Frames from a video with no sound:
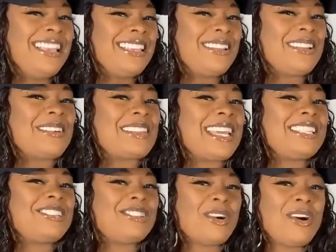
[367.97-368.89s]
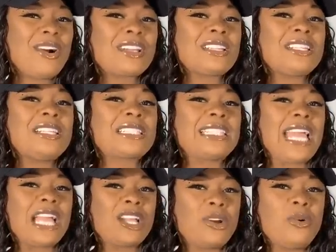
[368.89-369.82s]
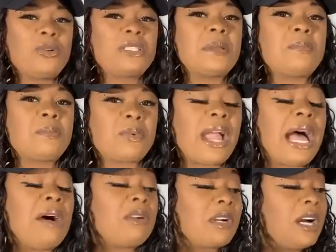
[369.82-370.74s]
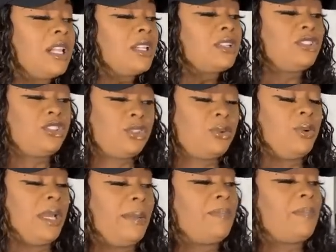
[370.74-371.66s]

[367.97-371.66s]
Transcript: you know, that charred look, that golden brown color to it,